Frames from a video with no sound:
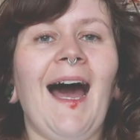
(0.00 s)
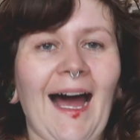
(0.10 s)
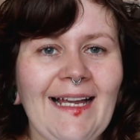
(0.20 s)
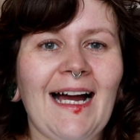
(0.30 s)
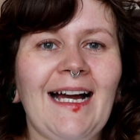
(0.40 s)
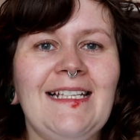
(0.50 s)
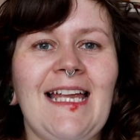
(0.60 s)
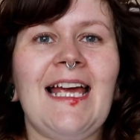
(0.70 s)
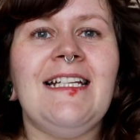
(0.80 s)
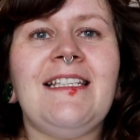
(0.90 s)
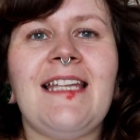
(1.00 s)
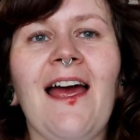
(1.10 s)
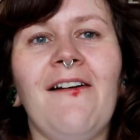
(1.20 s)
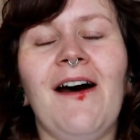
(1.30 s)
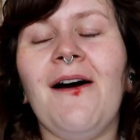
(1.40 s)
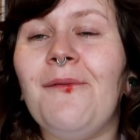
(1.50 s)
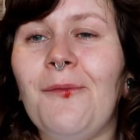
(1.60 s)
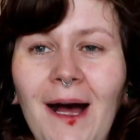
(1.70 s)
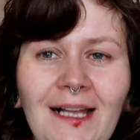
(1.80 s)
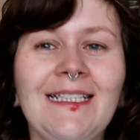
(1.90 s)
Hi guys, it's Sarah.
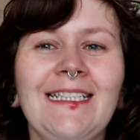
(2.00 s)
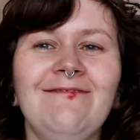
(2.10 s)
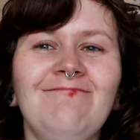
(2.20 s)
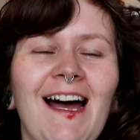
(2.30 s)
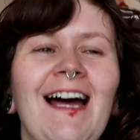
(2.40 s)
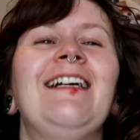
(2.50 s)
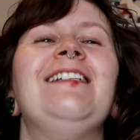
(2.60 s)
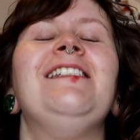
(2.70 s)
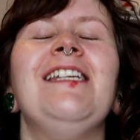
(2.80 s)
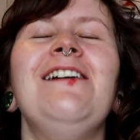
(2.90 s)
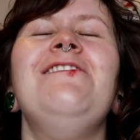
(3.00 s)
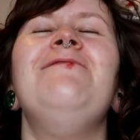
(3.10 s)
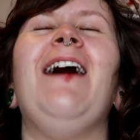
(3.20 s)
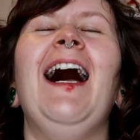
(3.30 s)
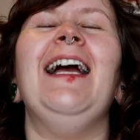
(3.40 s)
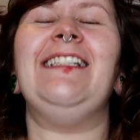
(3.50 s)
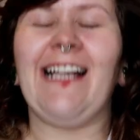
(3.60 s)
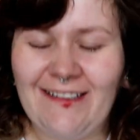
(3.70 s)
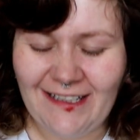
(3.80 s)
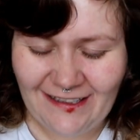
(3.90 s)
Welcome back to my
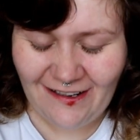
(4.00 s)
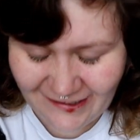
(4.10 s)
channel.